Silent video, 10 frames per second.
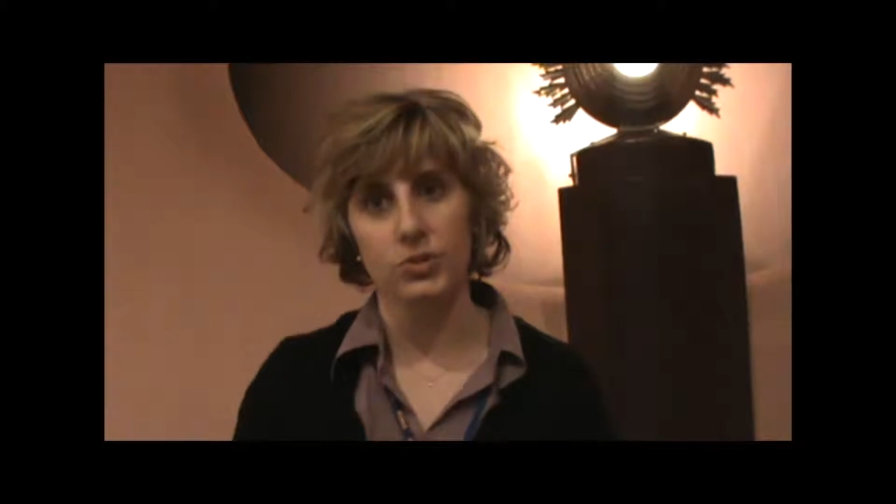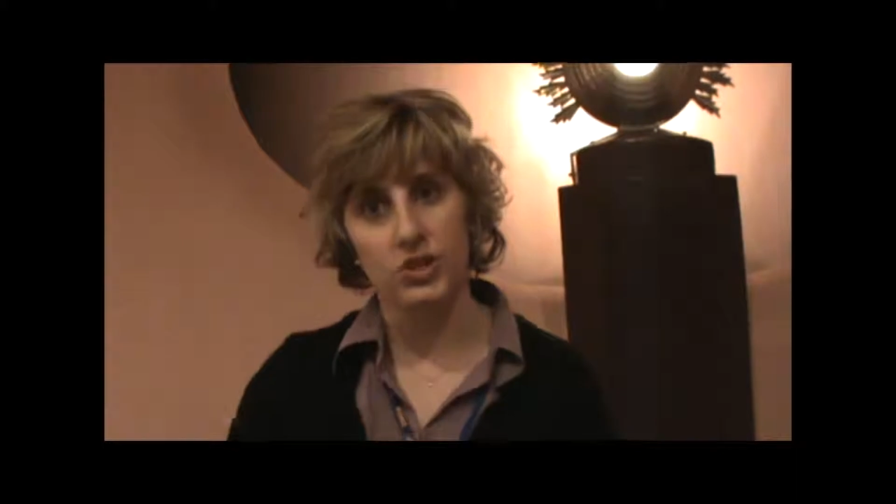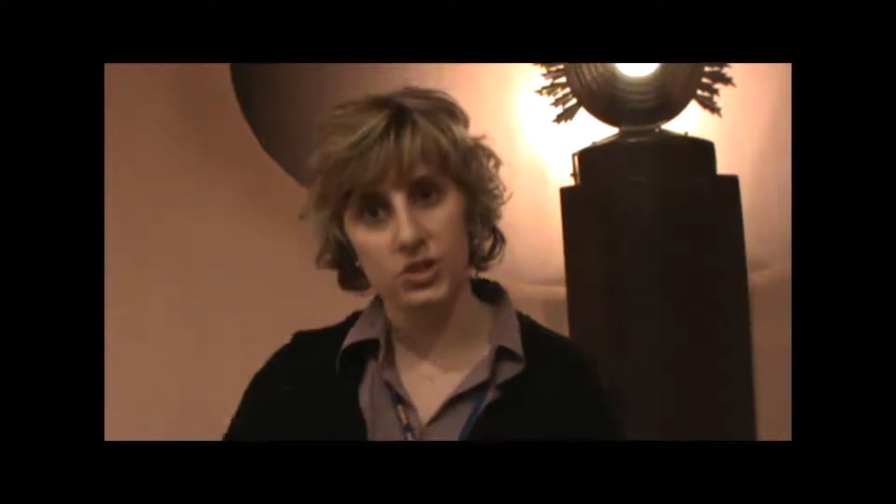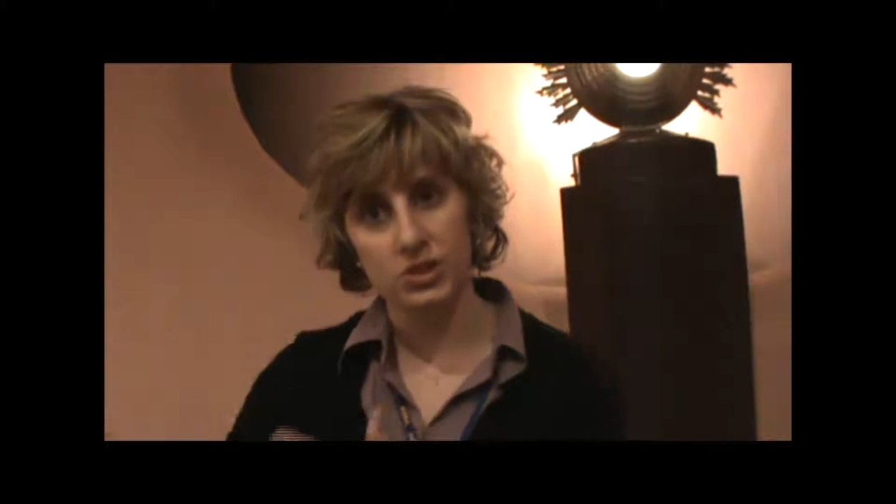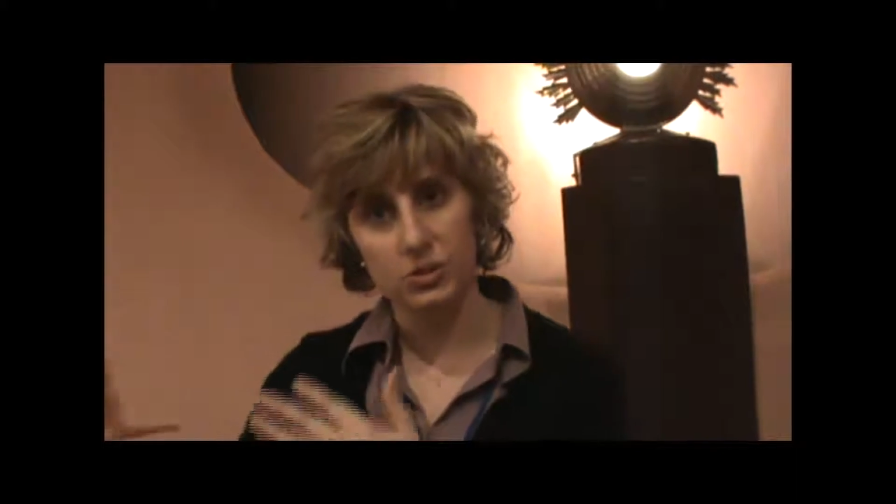
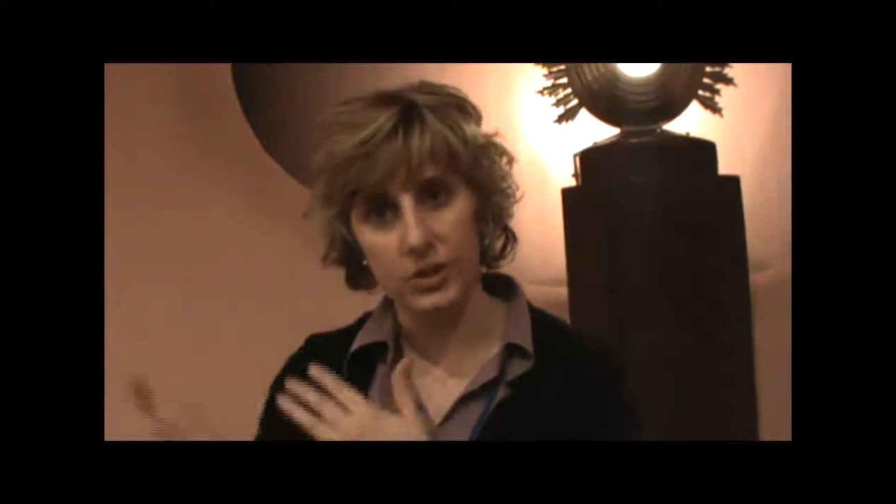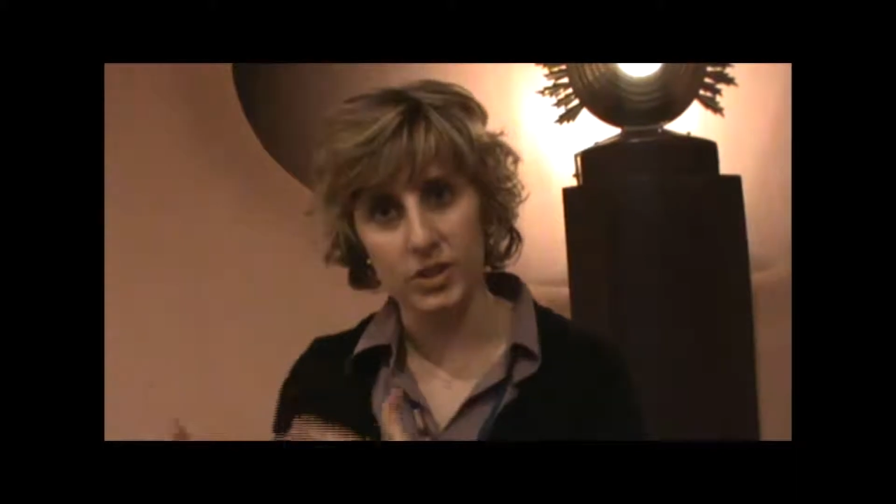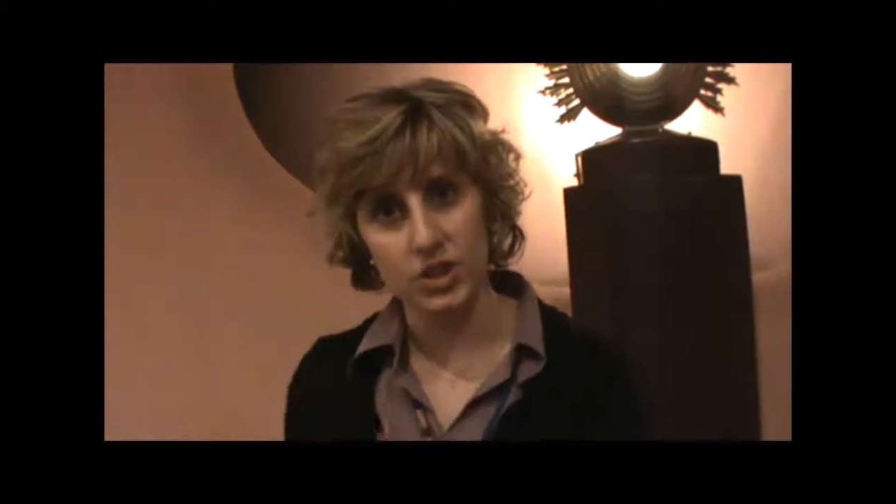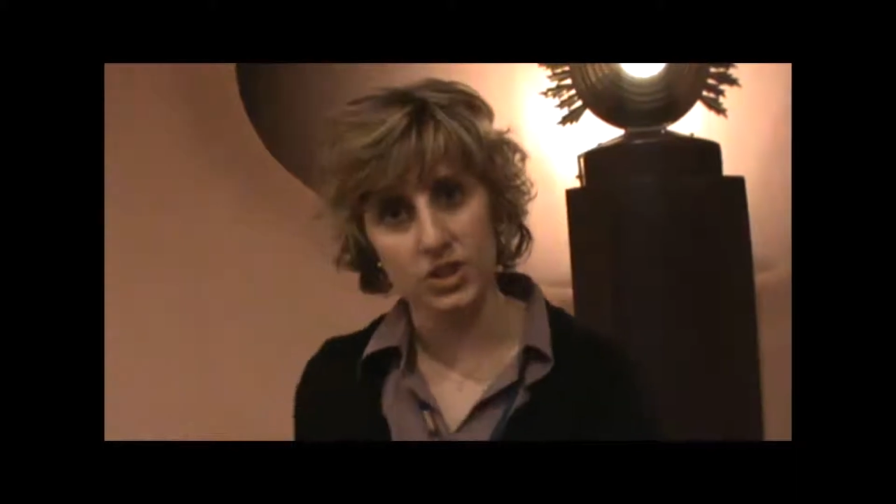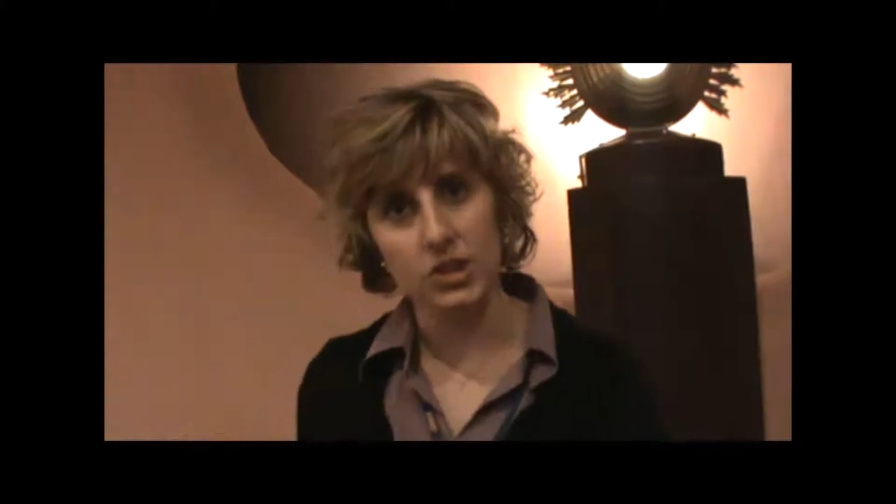which is where
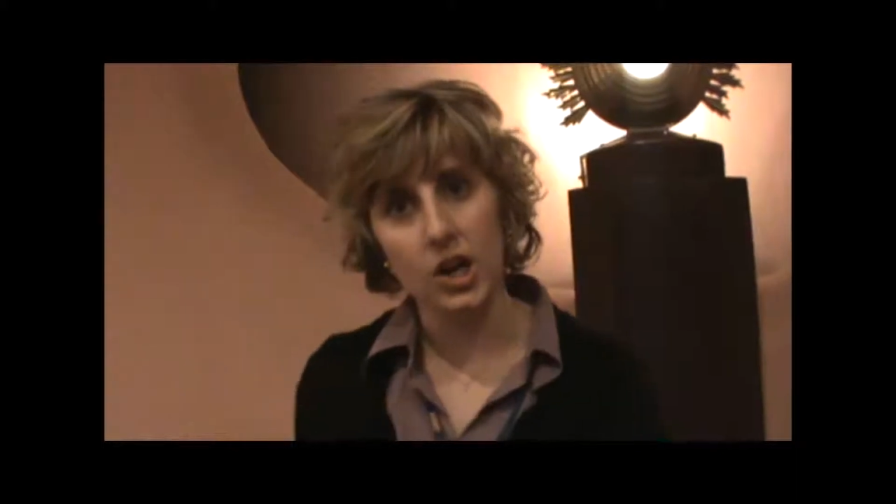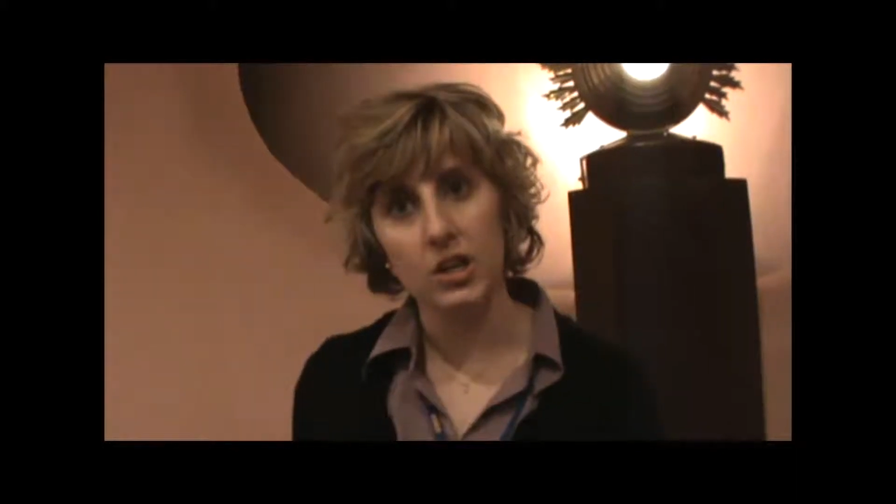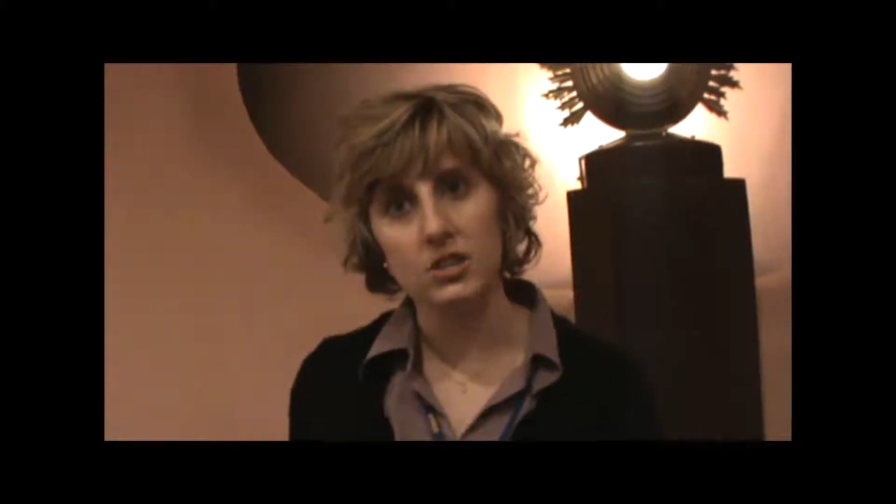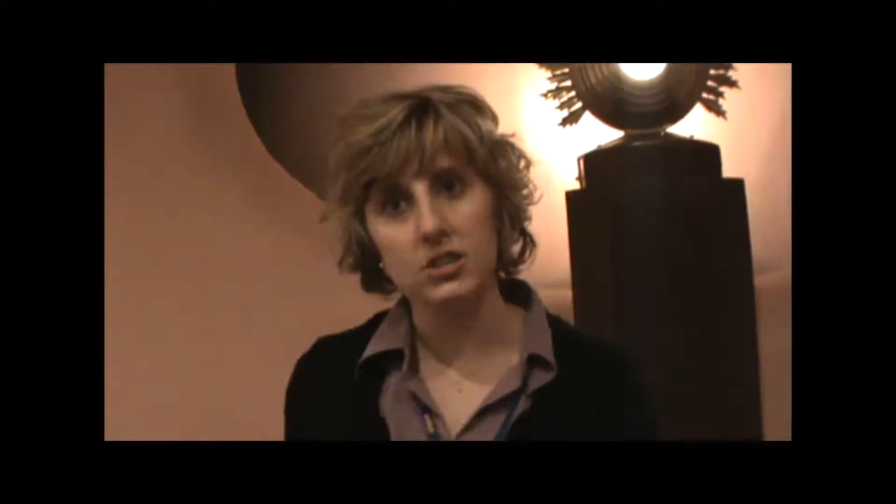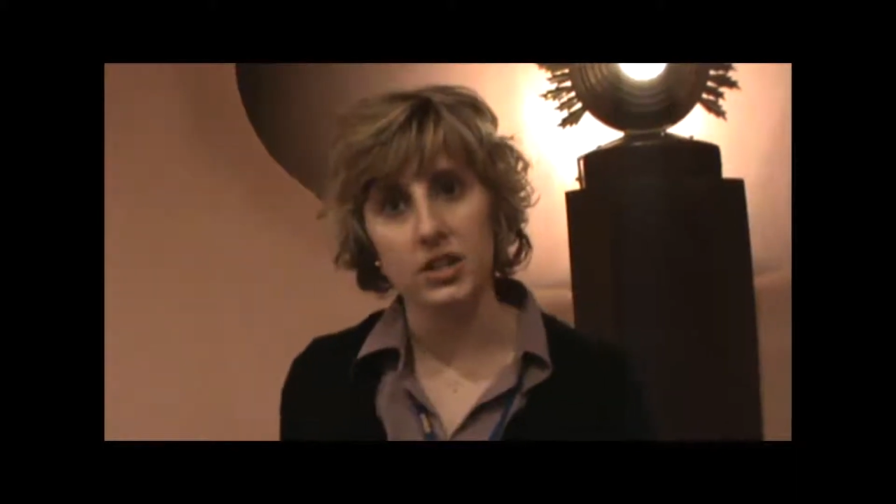she
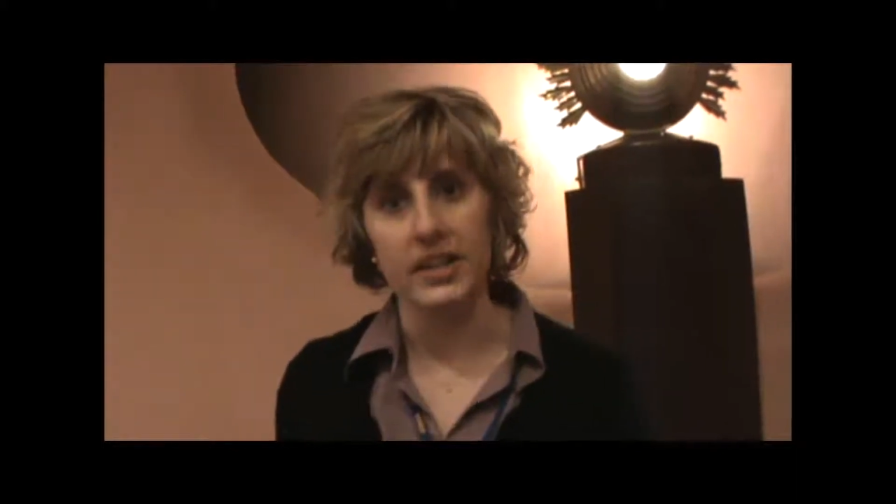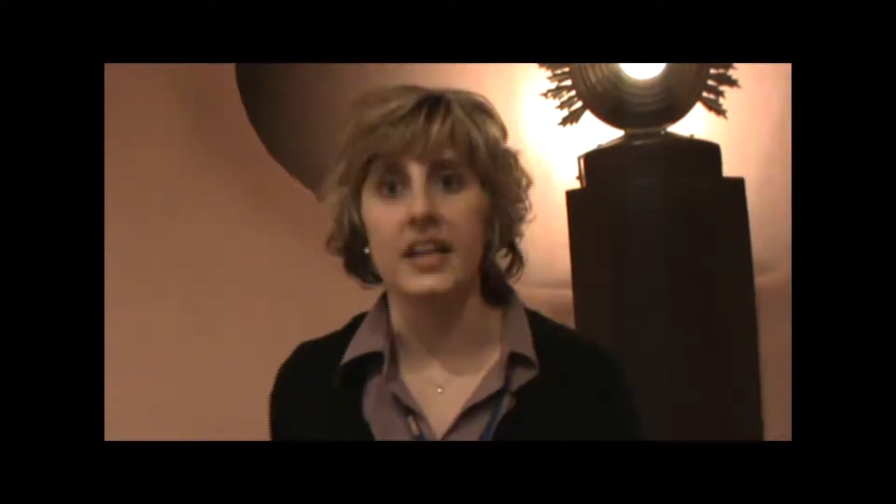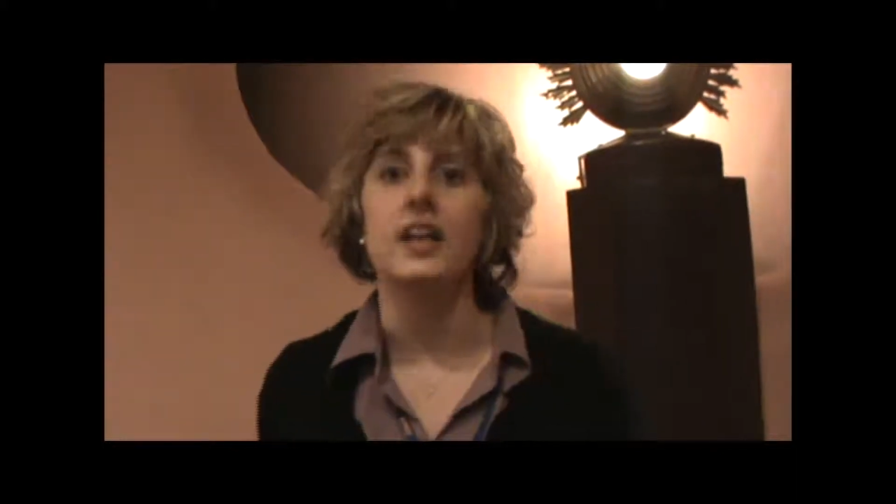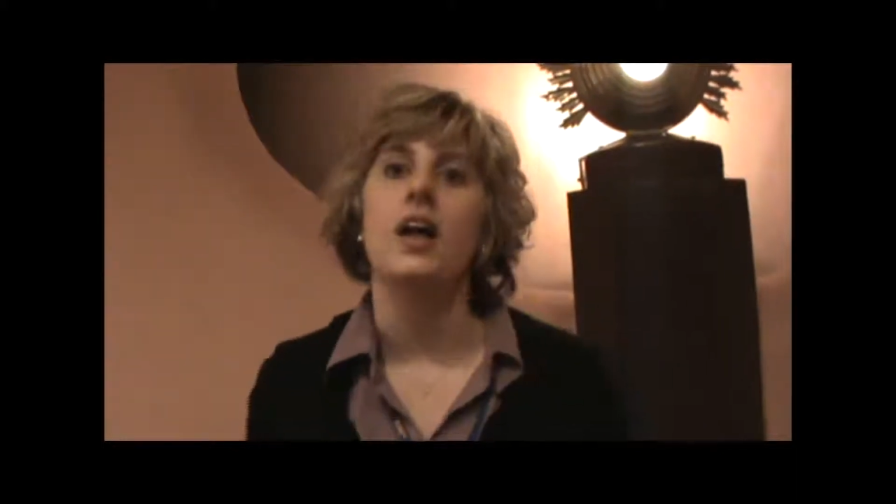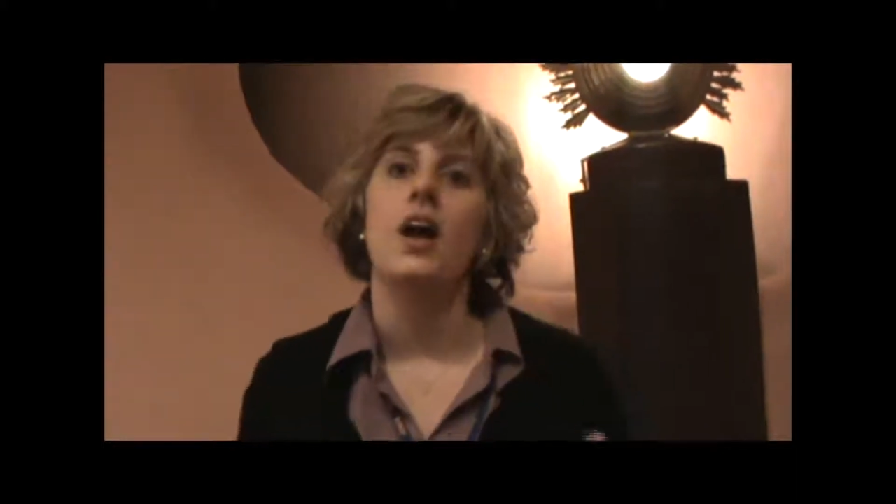starts
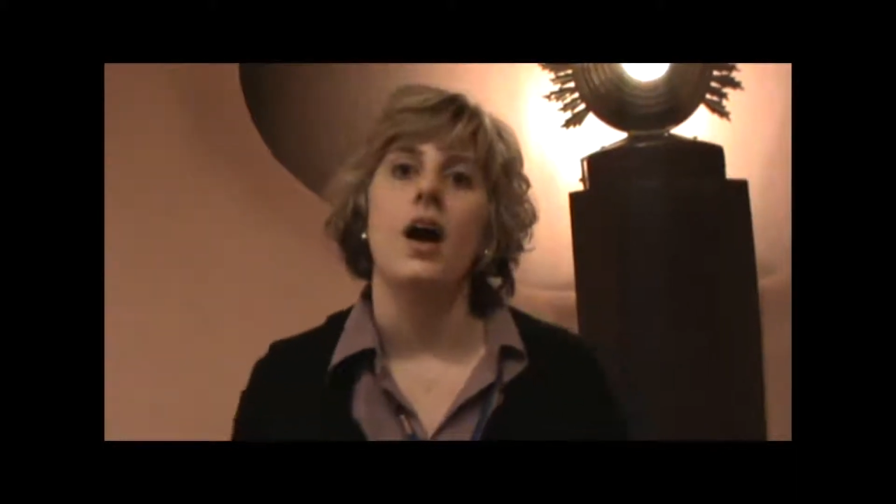looking,